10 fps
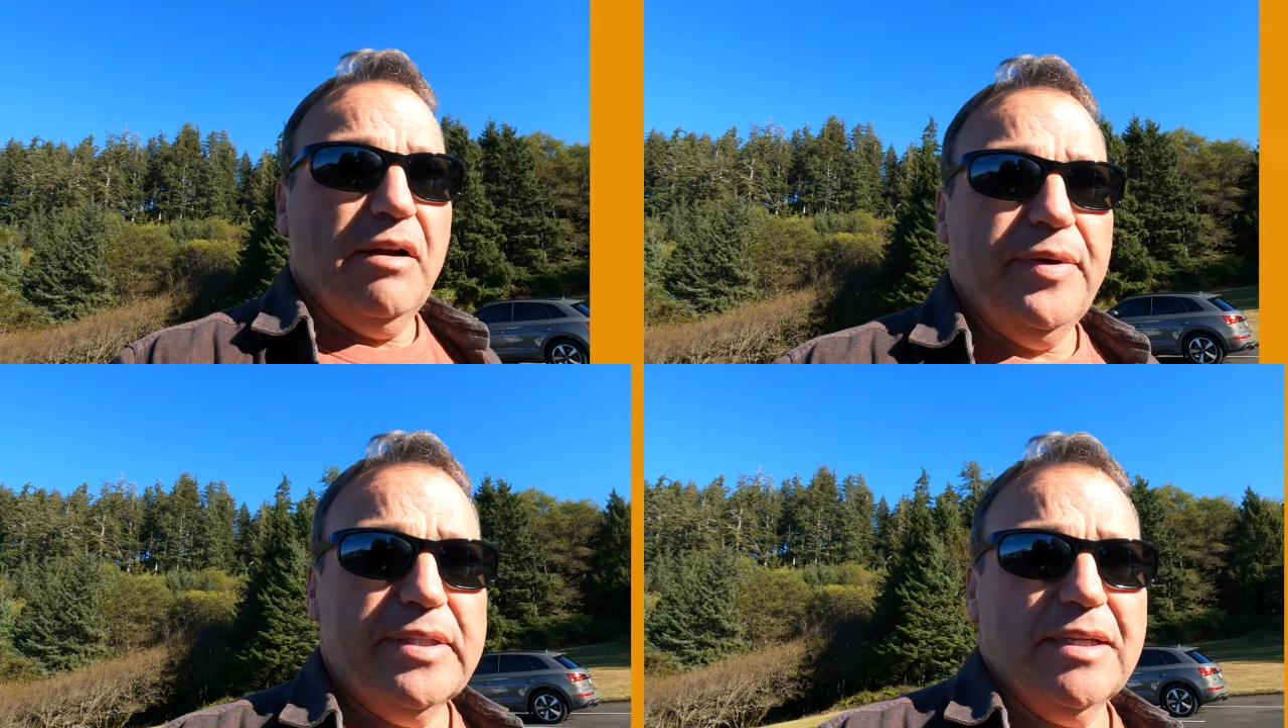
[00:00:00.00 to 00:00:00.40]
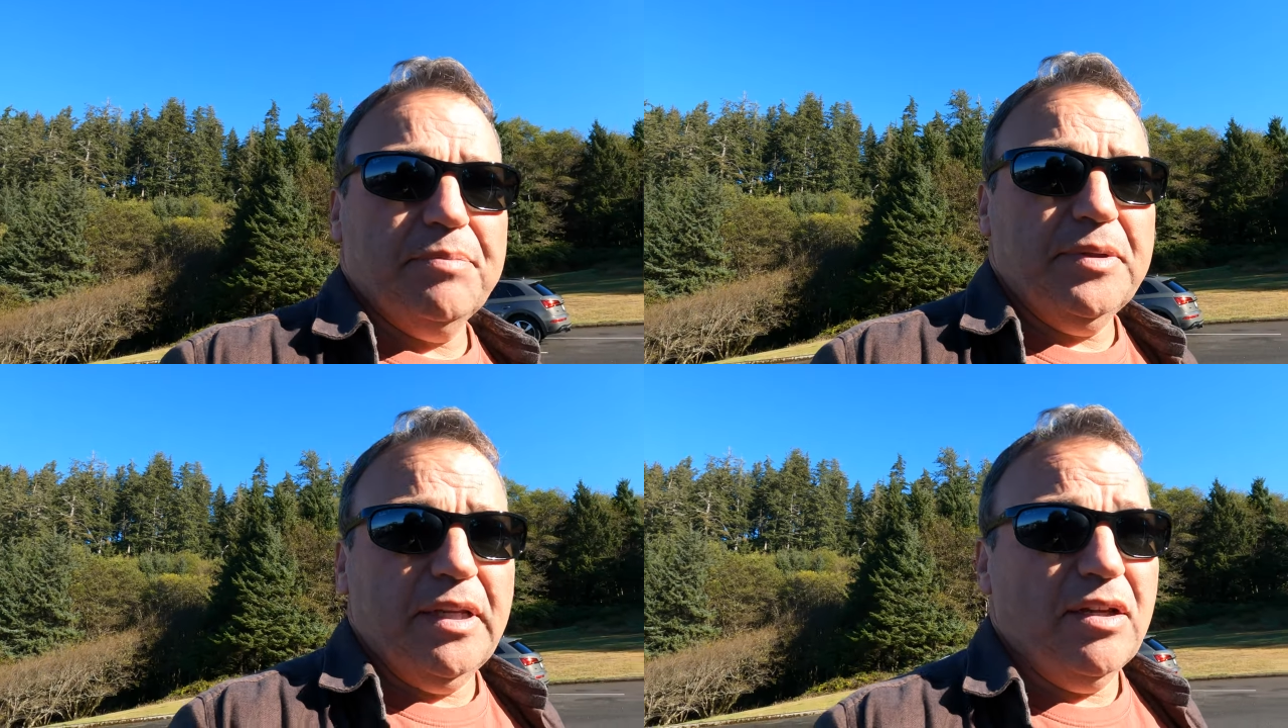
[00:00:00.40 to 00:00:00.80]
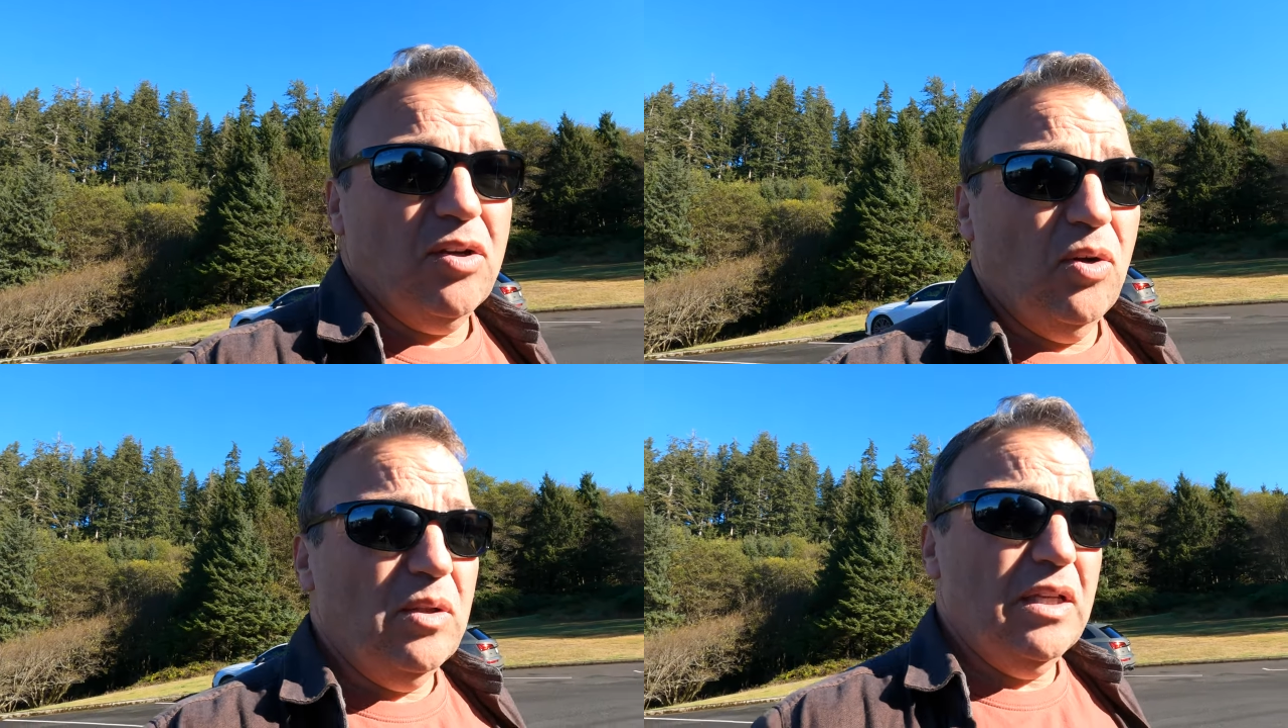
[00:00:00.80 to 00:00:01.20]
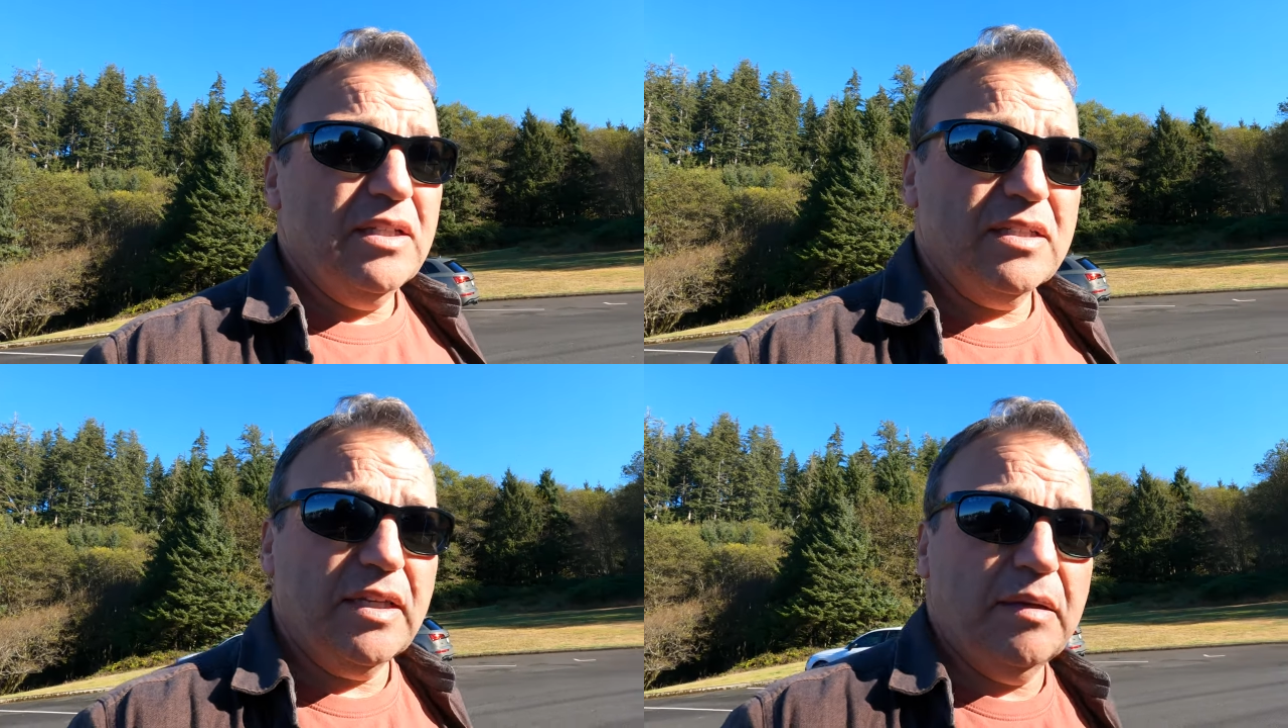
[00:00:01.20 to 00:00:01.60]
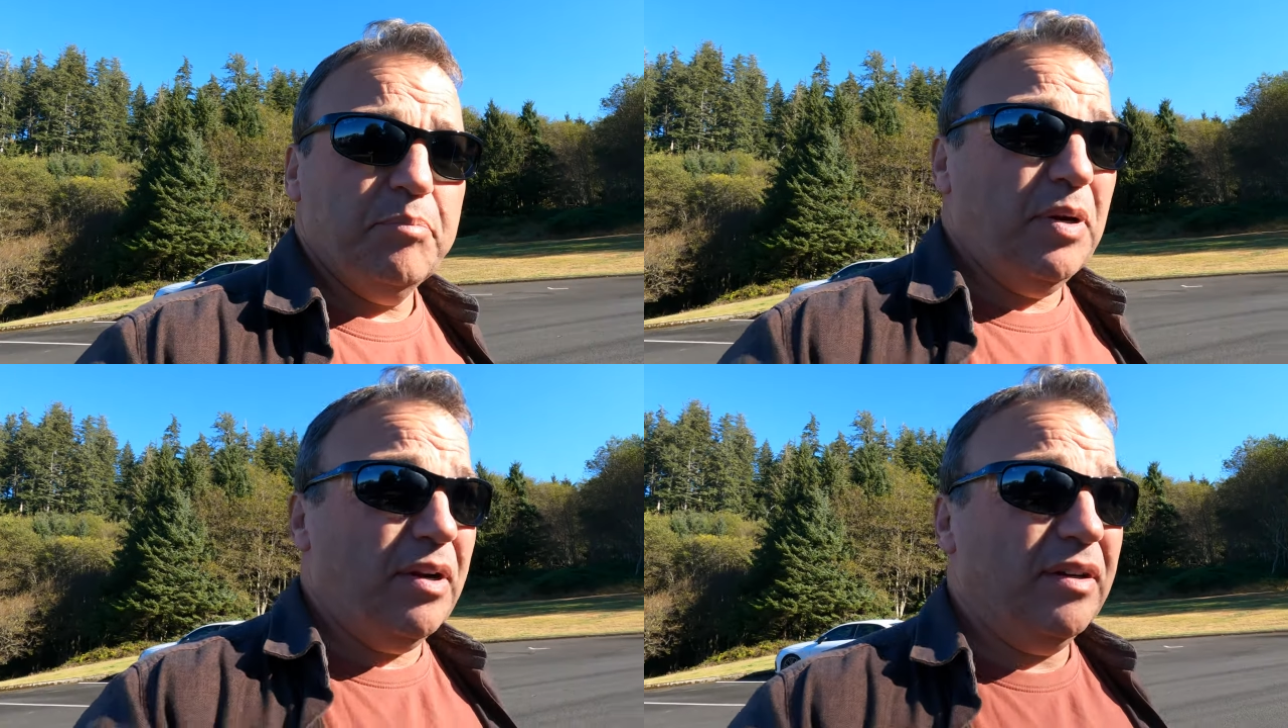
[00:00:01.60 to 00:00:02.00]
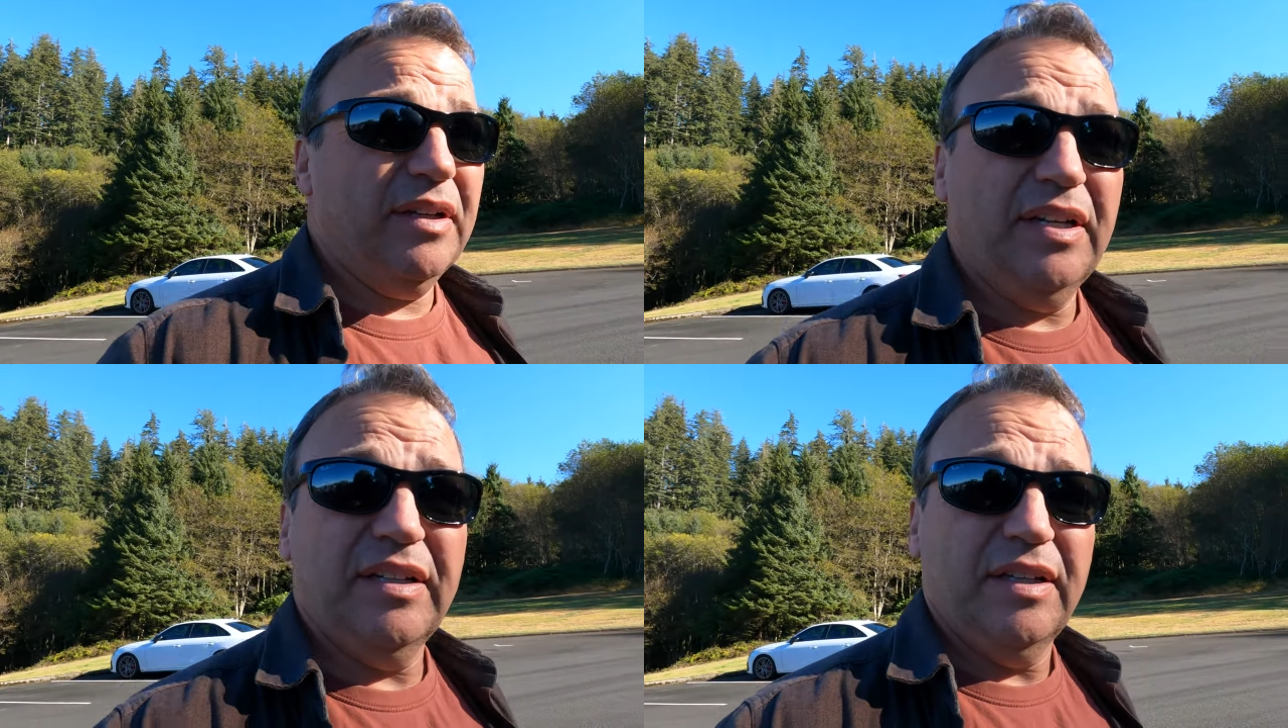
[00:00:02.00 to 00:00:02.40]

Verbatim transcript: right, we stopped at Ecola State Park,